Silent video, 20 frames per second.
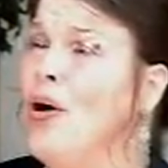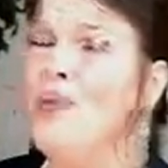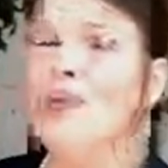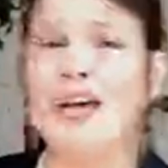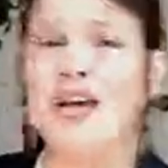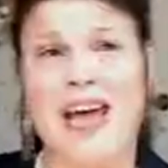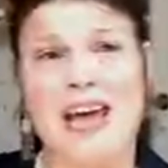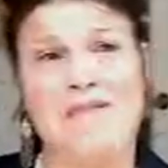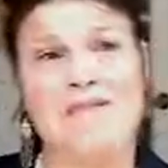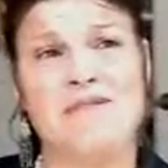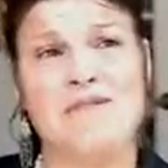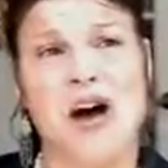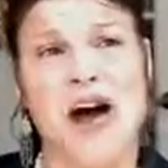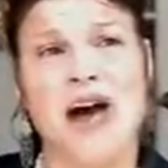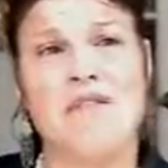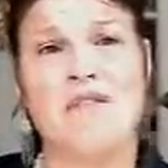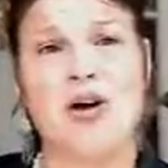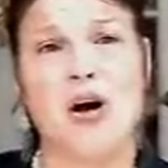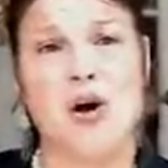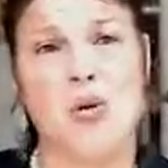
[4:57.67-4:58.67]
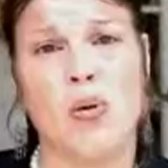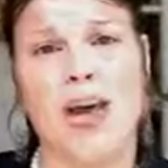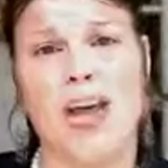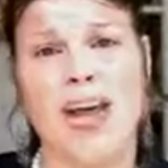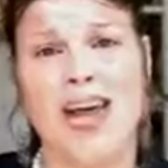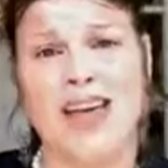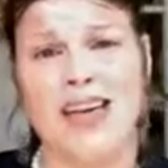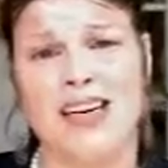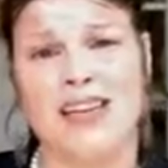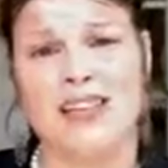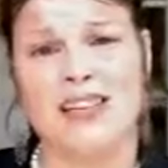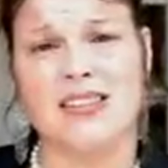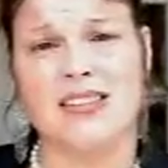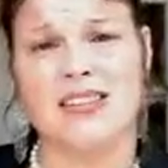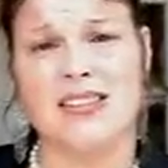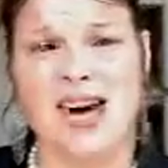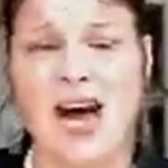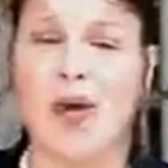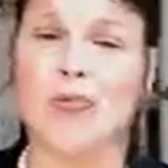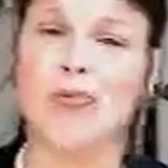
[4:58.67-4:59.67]
On 8508,
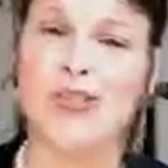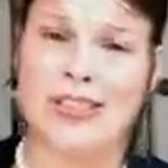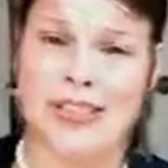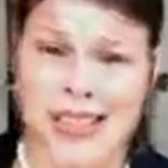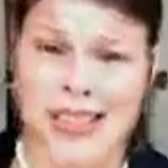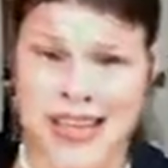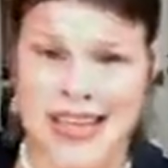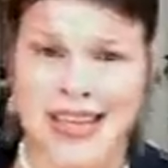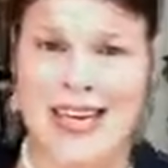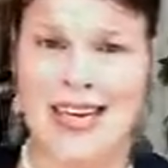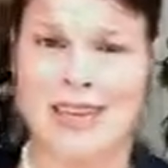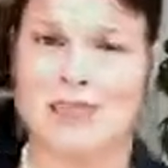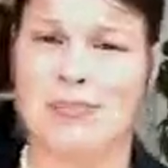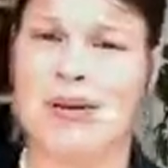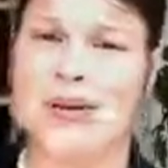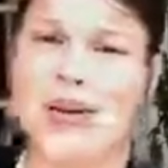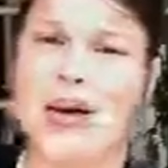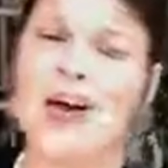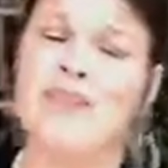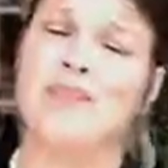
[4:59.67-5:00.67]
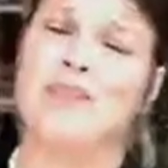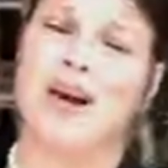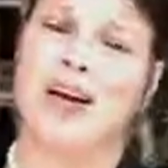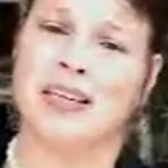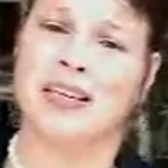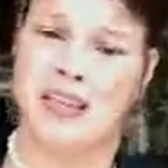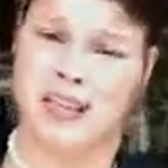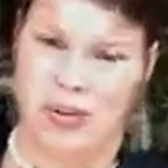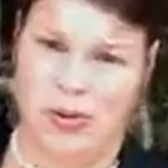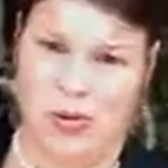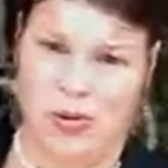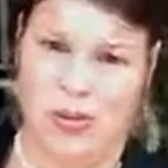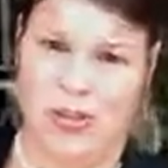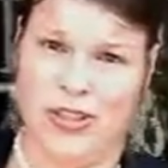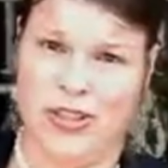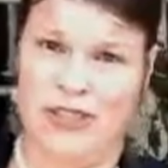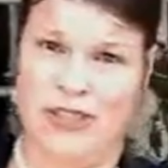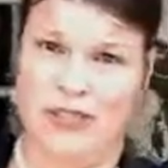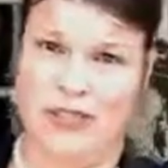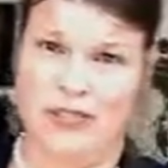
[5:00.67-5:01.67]
I rededicated my life back to the
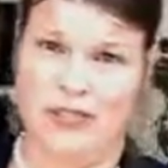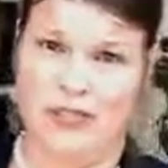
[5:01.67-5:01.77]
Lord.